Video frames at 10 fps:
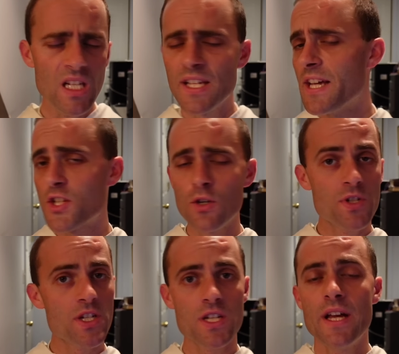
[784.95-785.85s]
Yeah, so
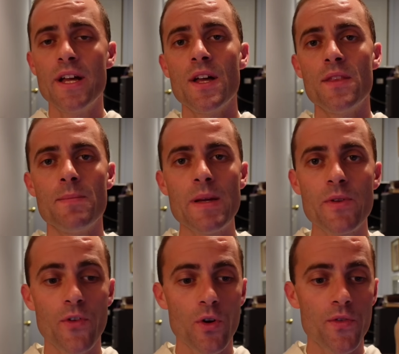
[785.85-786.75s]
just then maybe
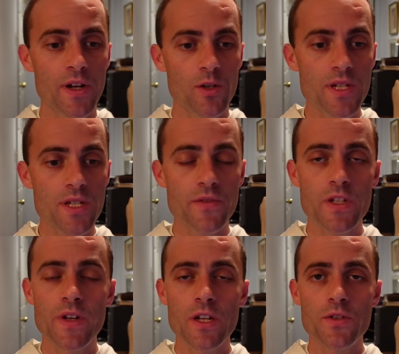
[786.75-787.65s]
for a final piece of this
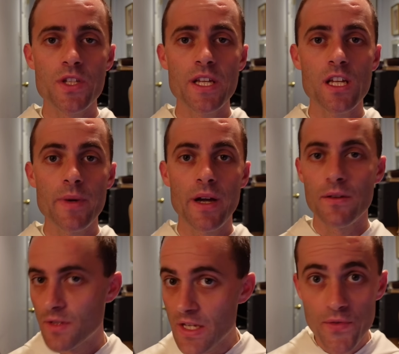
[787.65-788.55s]
video, just thinking
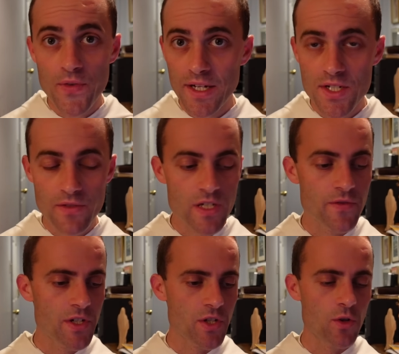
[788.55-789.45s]
about the effects of this
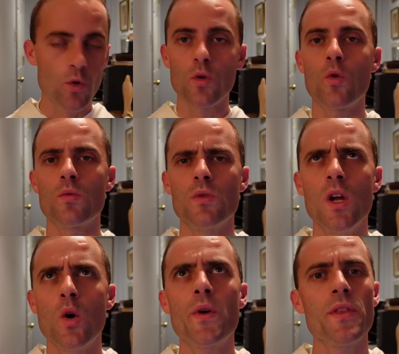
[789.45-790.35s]
vision or
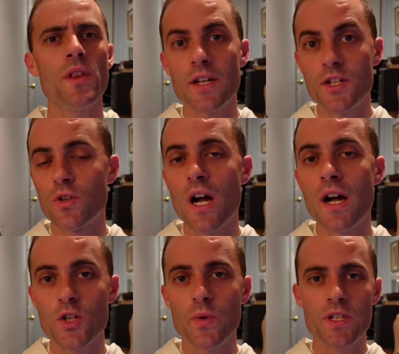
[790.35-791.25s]
what are the logical
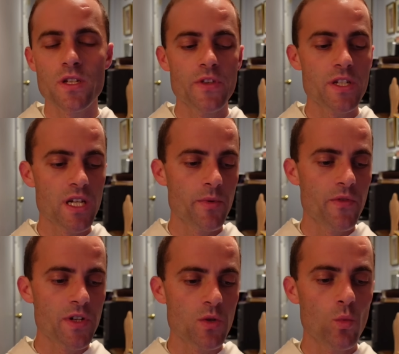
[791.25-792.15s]
consequences of this type of vision?